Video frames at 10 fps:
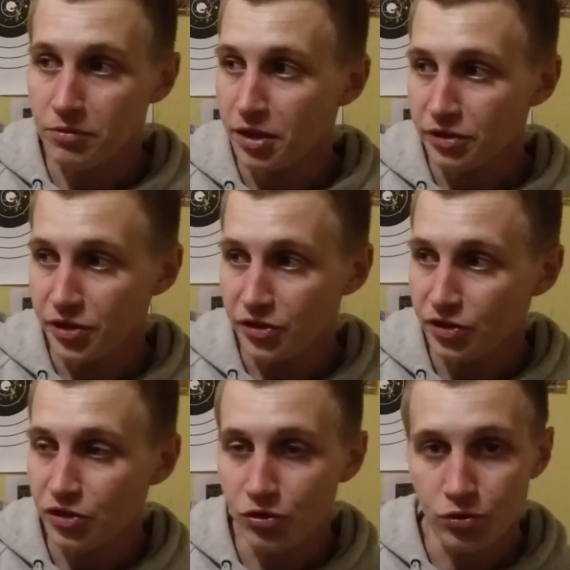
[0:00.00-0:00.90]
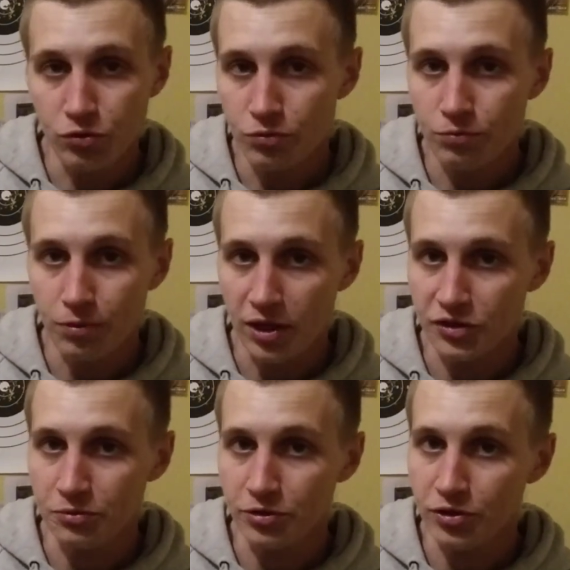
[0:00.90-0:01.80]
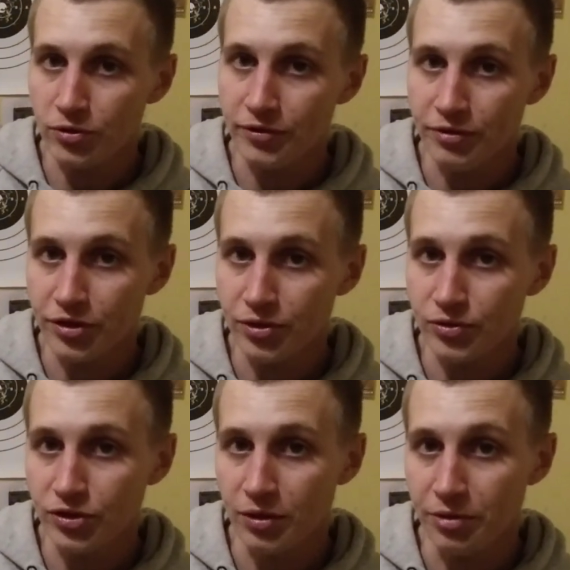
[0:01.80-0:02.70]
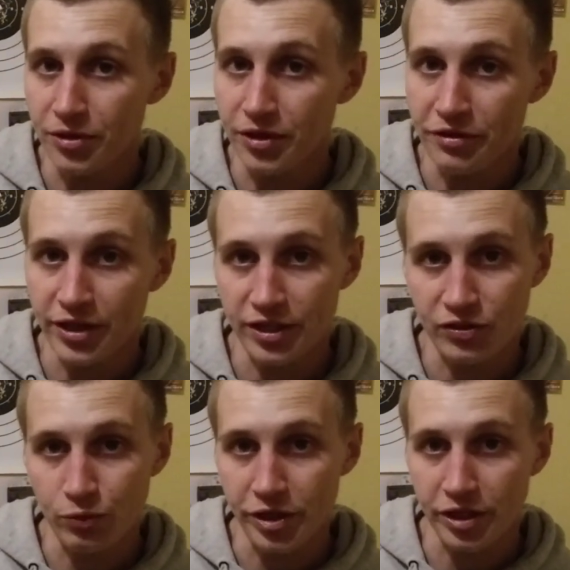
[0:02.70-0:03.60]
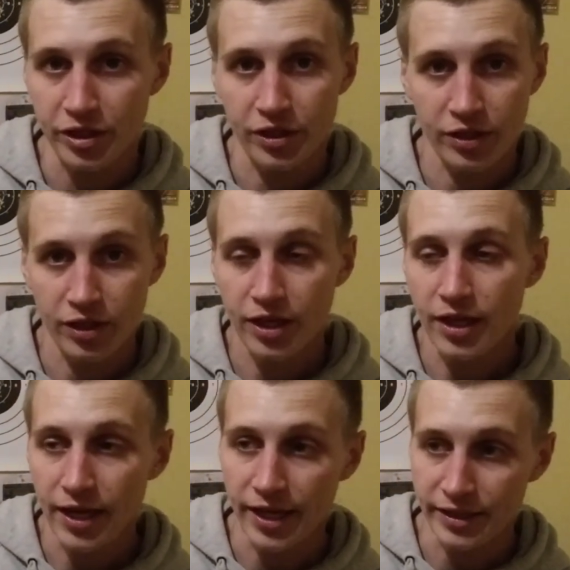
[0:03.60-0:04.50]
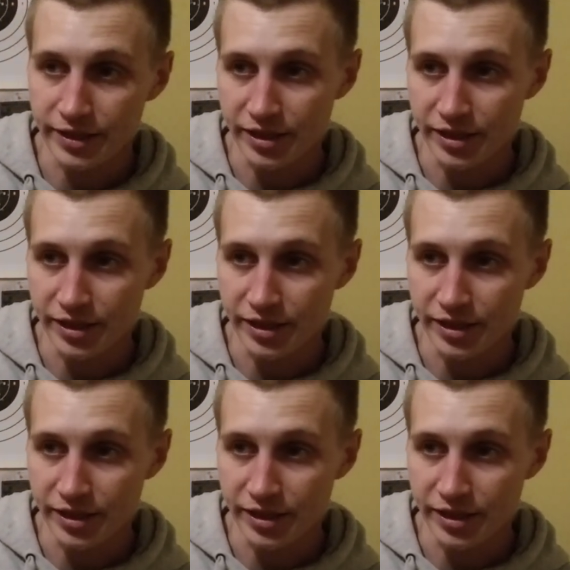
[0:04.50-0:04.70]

at least 2, possibly 3 videos coming in the next week, at